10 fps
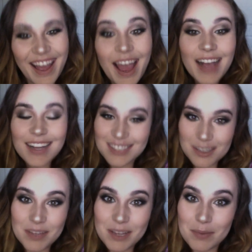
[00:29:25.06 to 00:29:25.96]
Because some
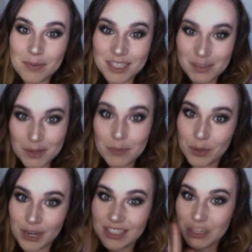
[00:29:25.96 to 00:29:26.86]
of the
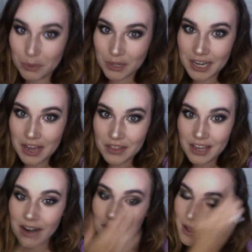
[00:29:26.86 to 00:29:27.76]
prints are pretty out
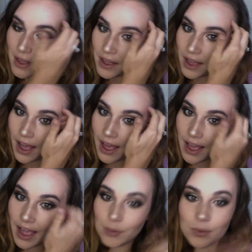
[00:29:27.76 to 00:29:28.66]
there.
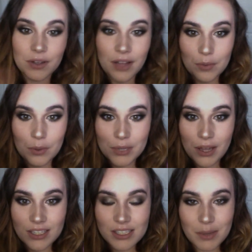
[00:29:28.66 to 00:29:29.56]
I will be
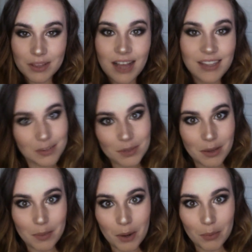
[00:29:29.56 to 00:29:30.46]
honest about that. Some of
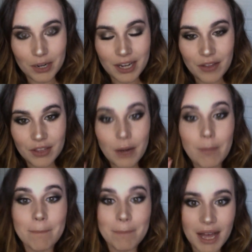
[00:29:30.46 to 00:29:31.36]
them are pretty out there,
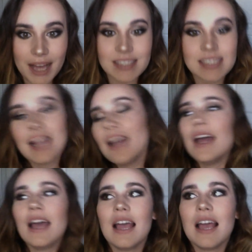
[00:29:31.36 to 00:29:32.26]
but
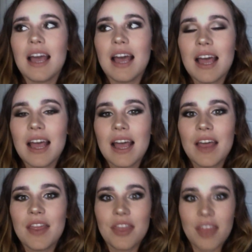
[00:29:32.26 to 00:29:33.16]

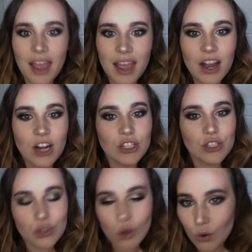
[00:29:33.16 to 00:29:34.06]
they are
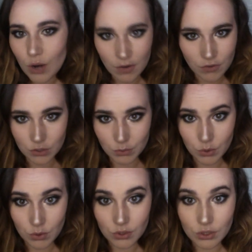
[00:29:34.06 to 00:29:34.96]
so comfortable.